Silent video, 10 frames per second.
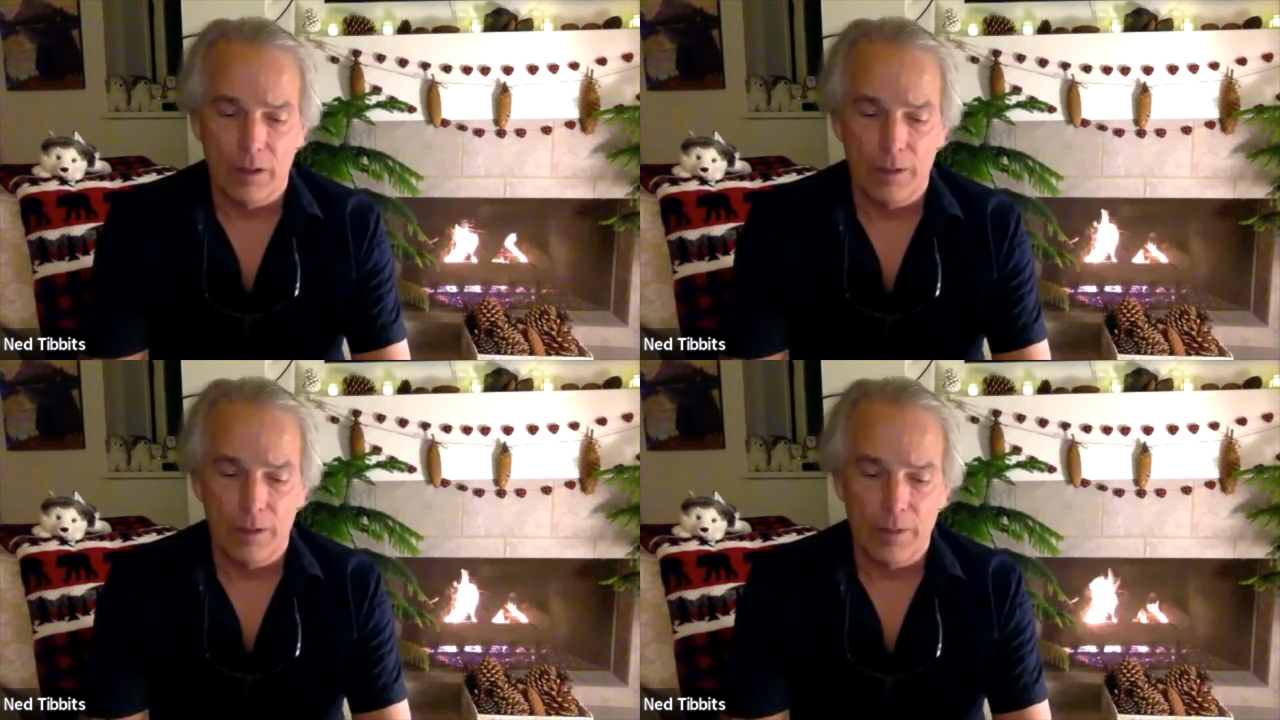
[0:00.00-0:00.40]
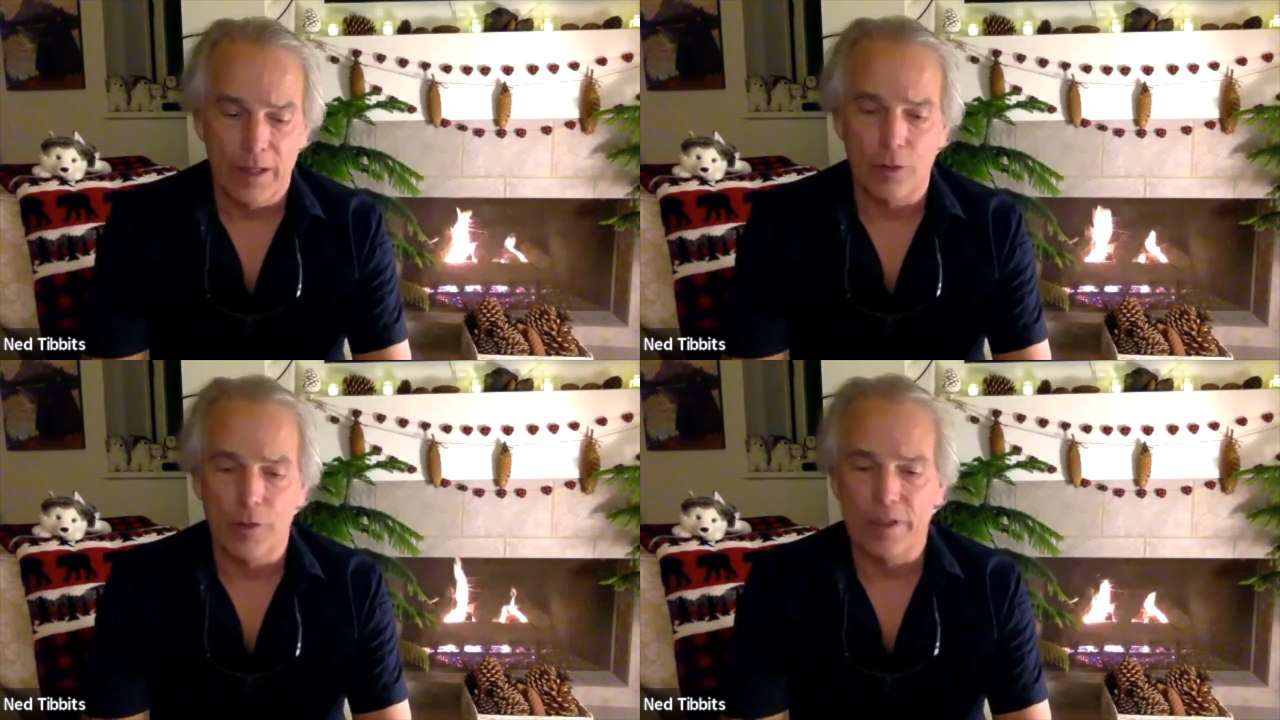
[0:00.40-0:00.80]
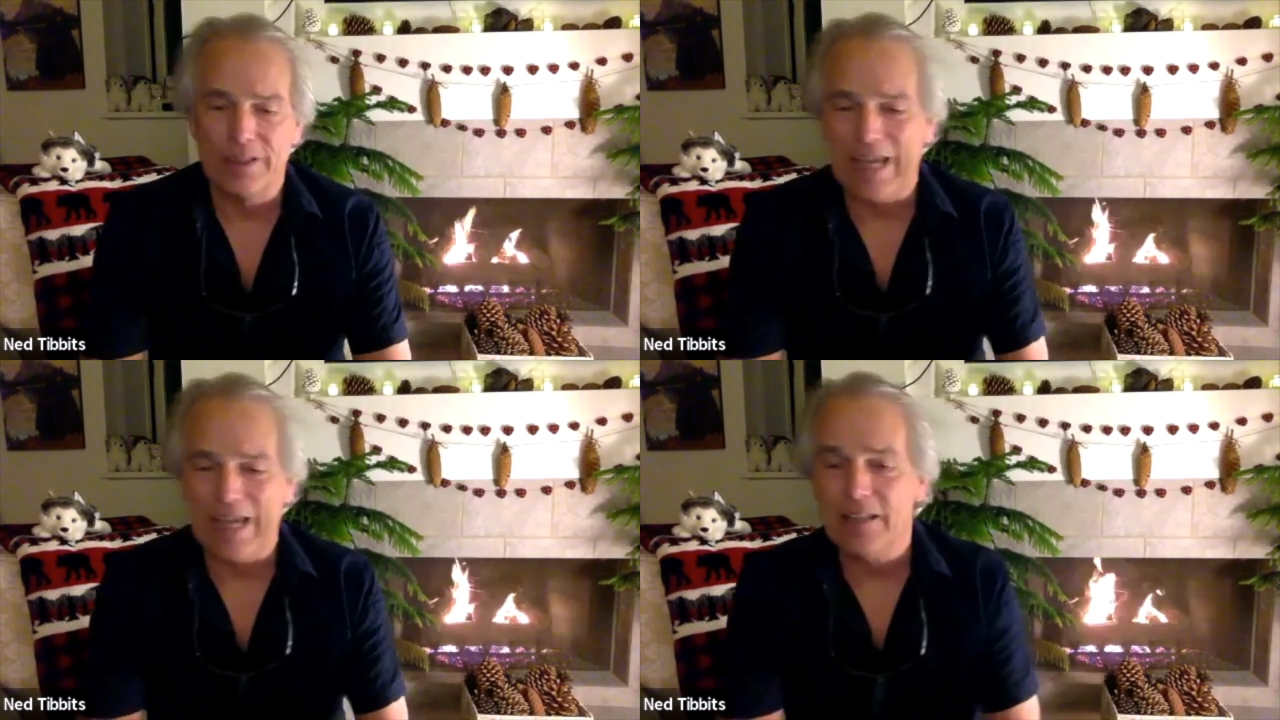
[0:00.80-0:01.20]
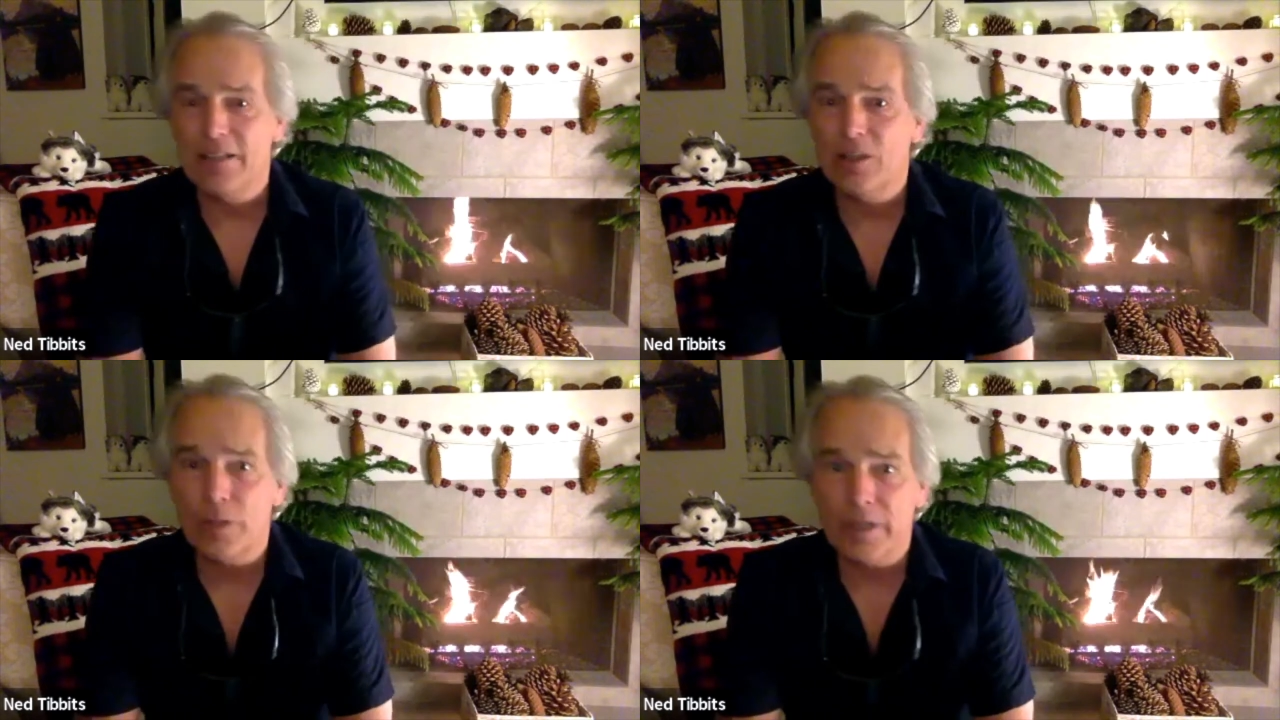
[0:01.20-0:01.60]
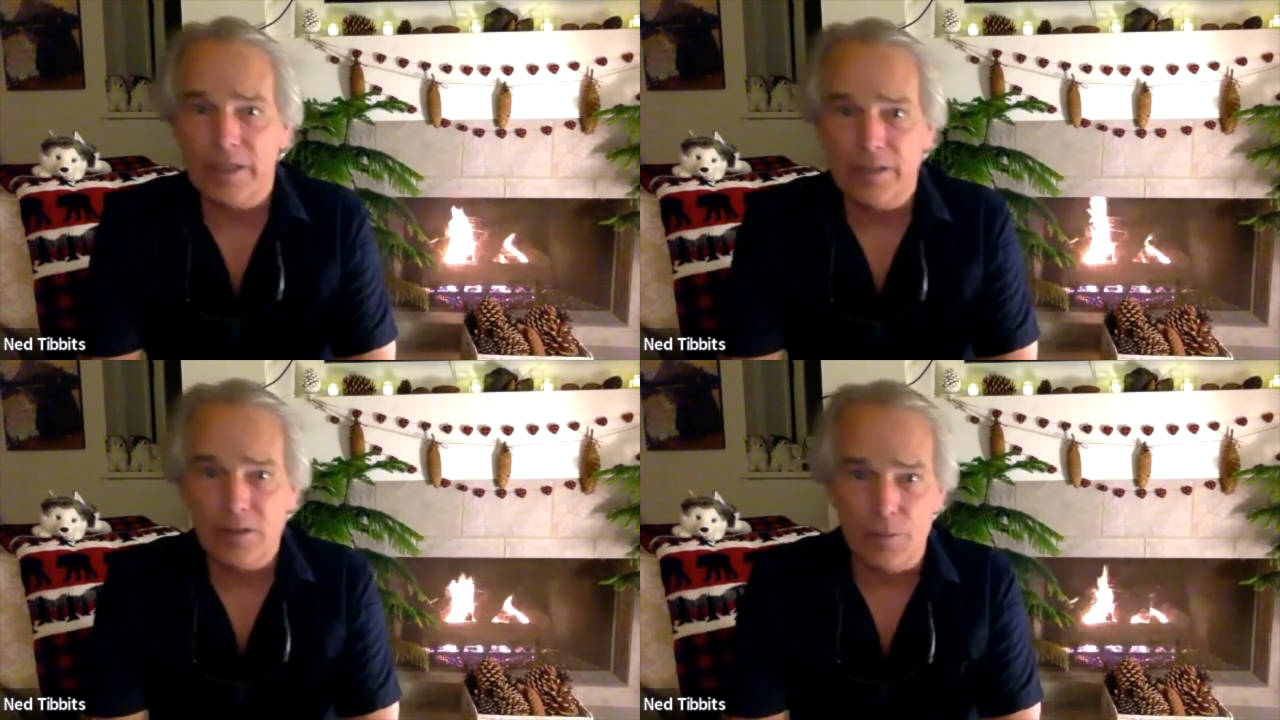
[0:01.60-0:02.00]
I don't exactly know what it
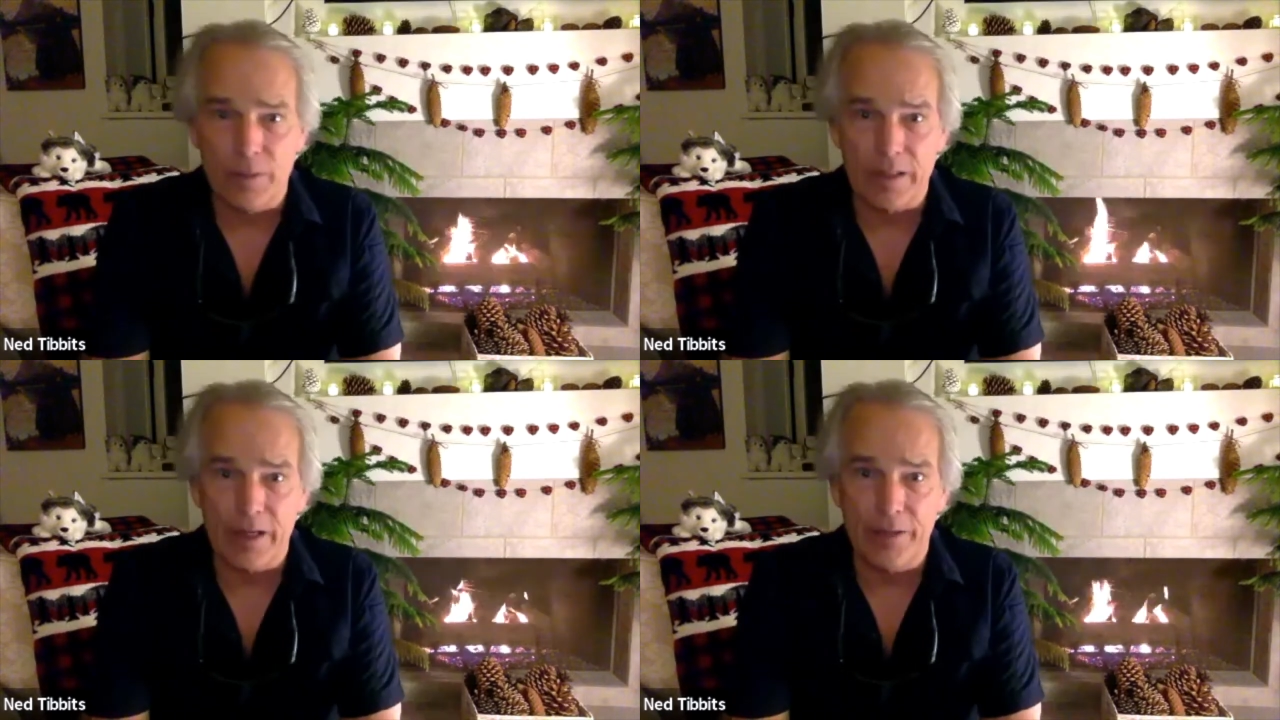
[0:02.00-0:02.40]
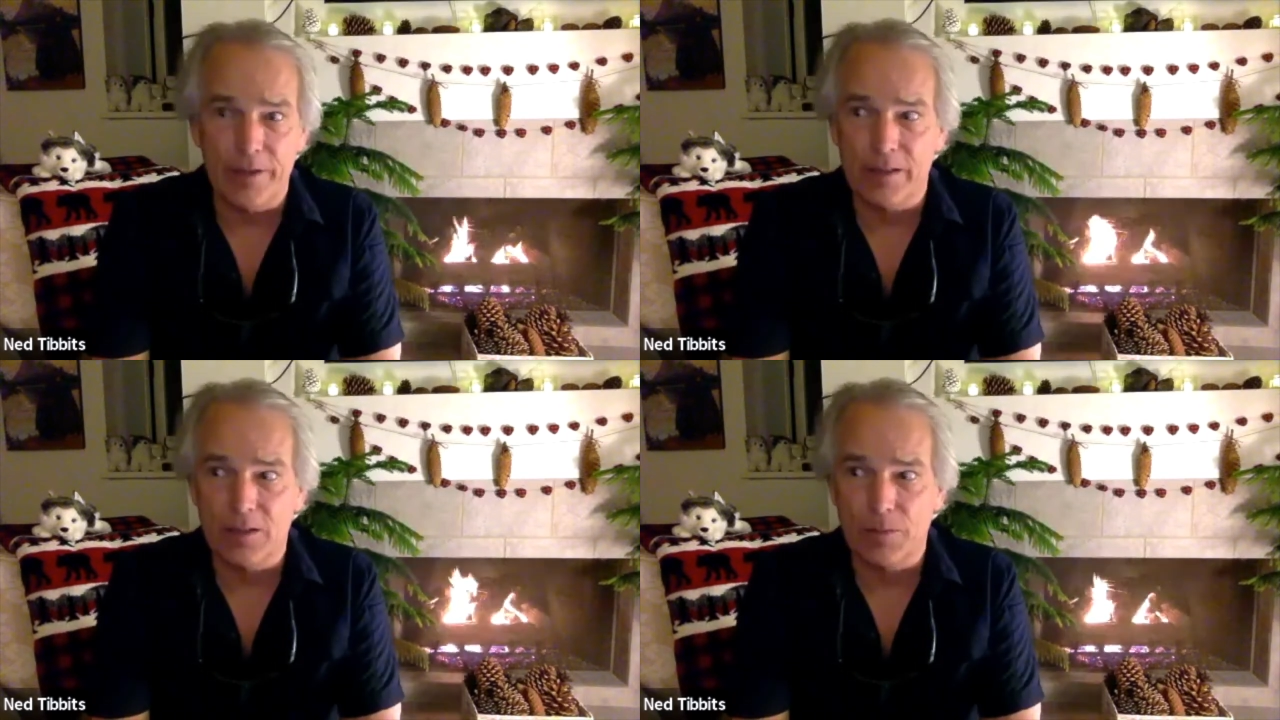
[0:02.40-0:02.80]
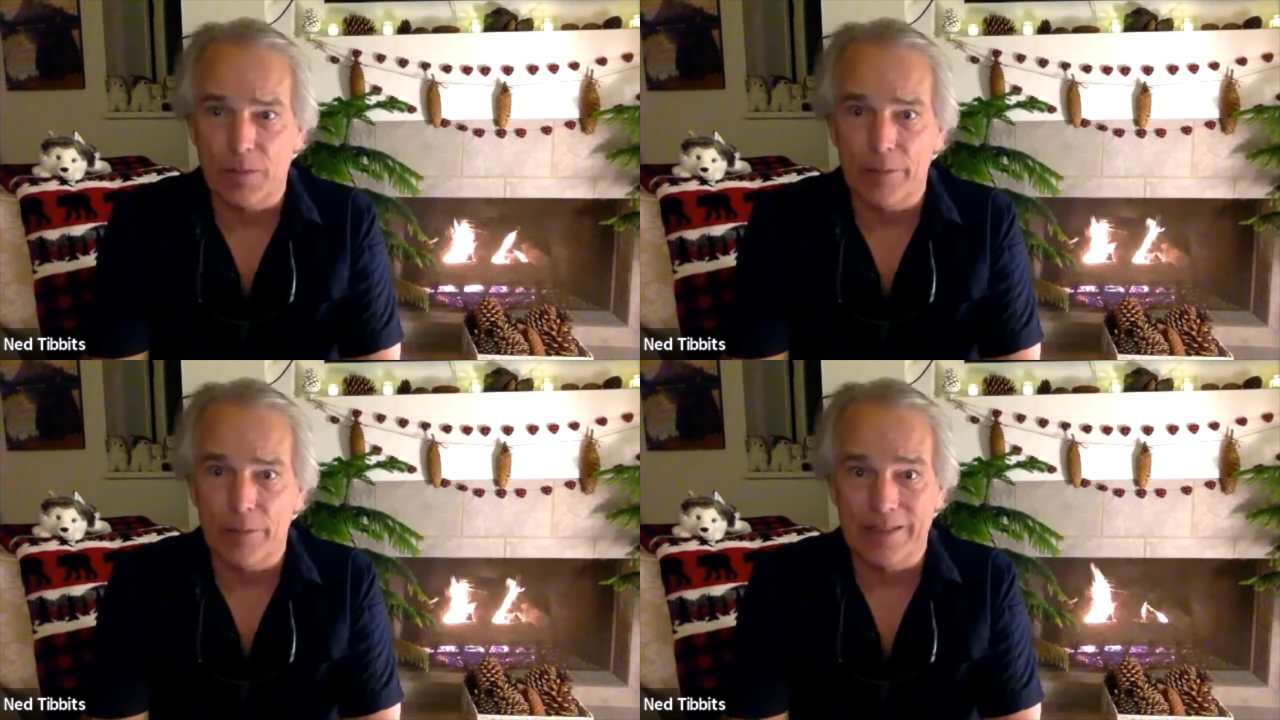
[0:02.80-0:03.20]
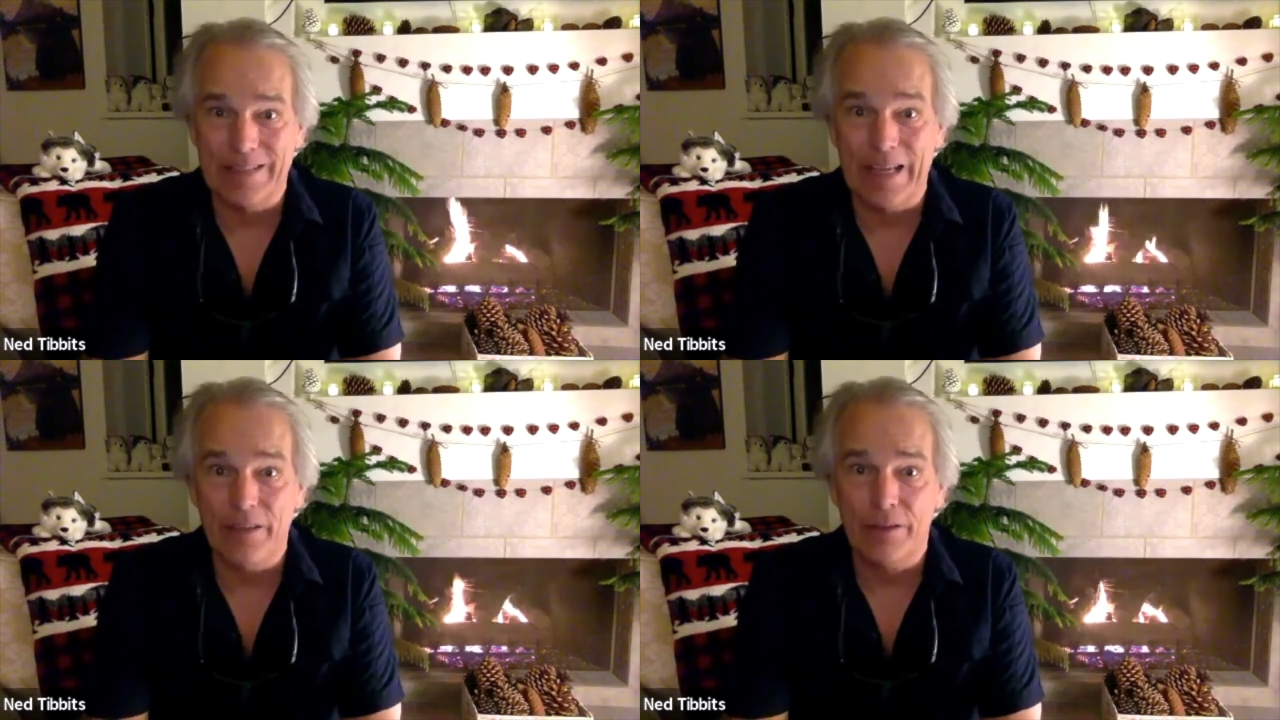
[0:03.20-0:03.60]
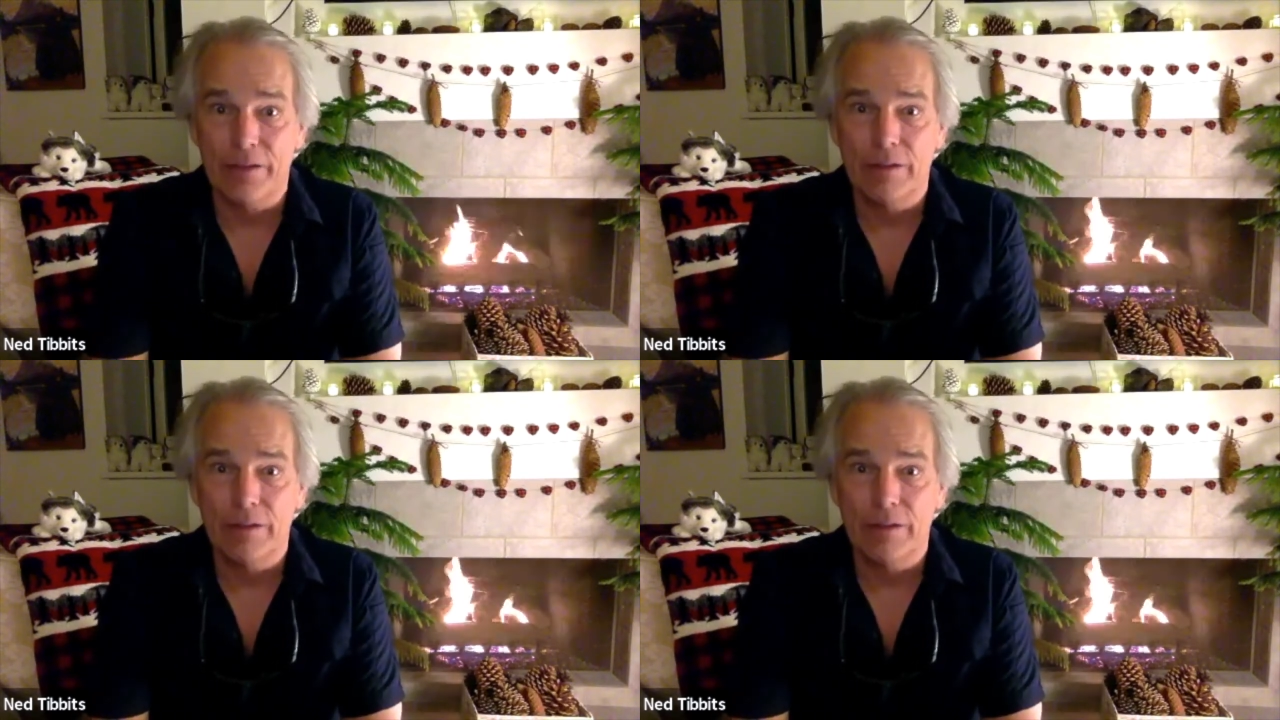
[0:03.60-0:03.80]
is, but I think it's probably a tenth